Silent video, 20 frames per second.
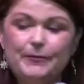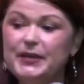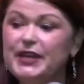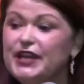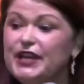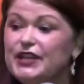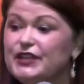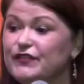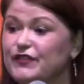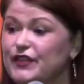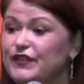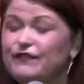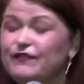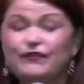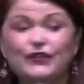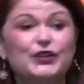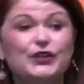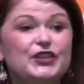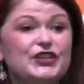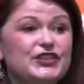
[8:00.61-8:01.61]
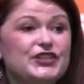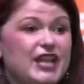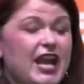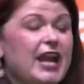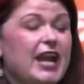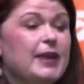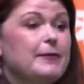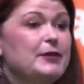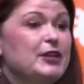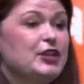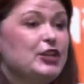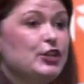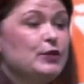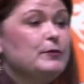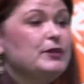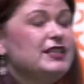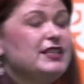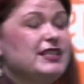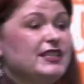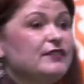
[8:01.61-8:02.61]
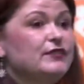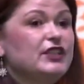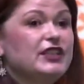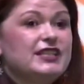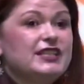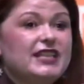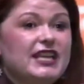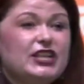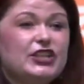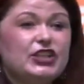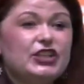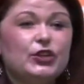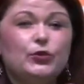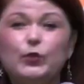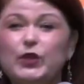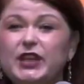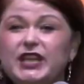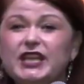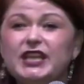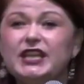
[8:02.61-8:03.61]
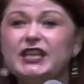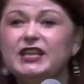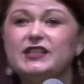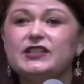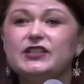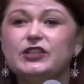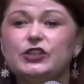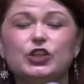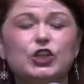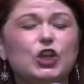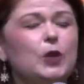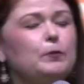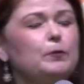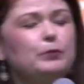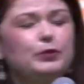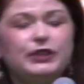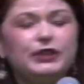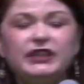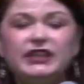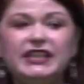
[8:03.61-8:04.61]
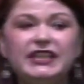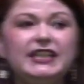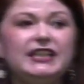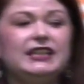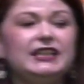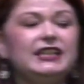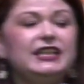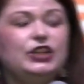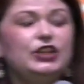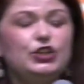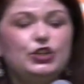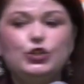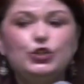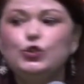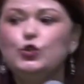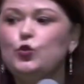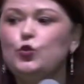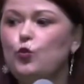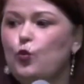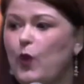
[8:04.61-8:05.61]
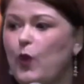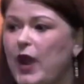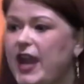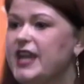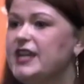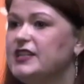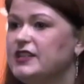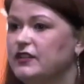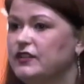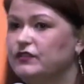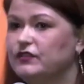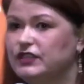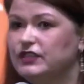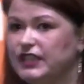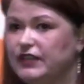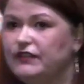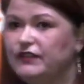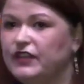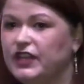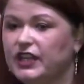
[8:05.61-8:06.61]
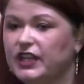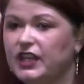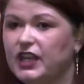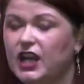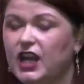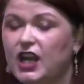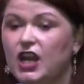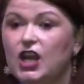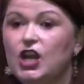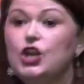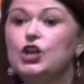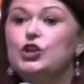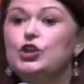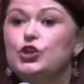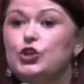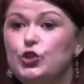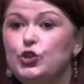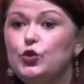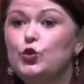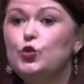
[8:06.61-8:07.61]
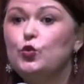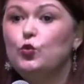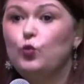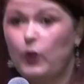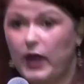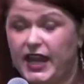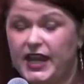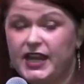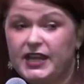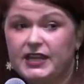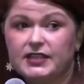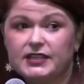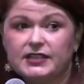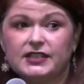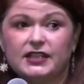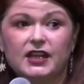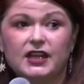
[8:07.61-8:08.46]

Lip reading: because for the first time in human civilization, we can consider completely new ways of living, new ways